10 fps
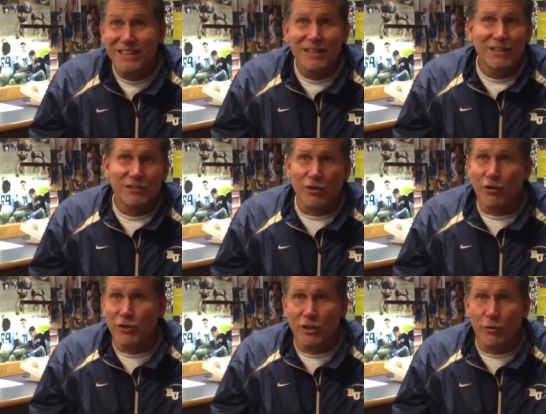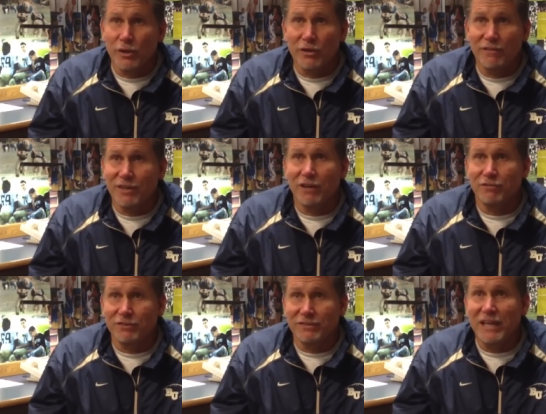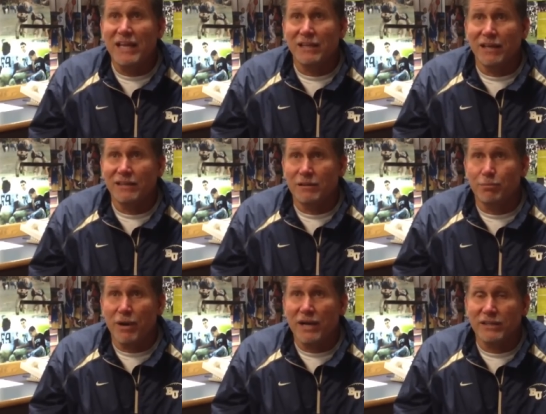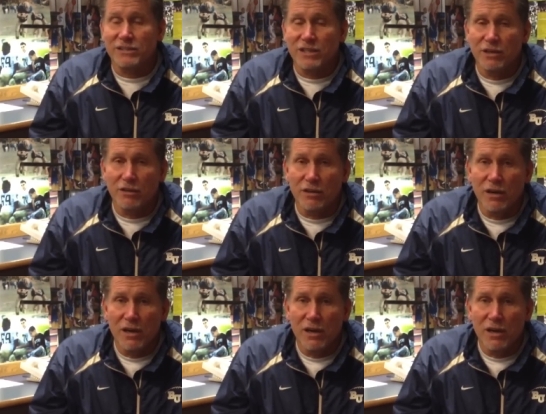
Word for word: Yeah. So you know we don't have enough daylight to practice here,